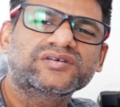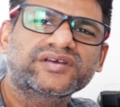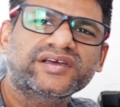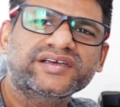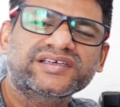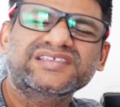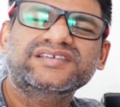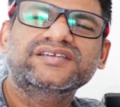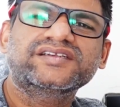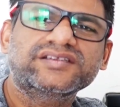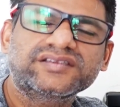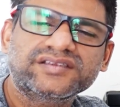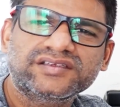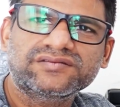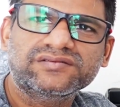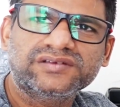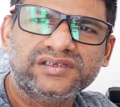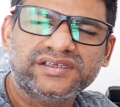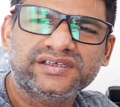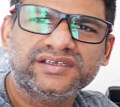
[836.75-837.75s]

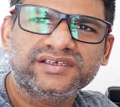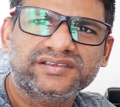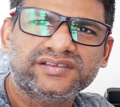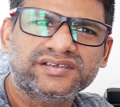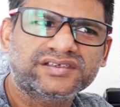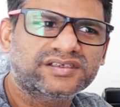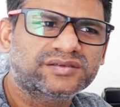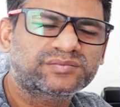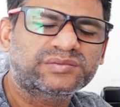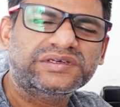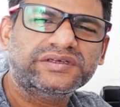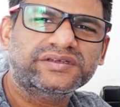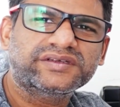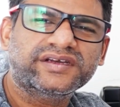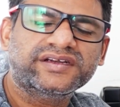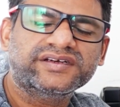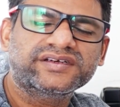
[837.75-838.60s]
extensively in SCTP,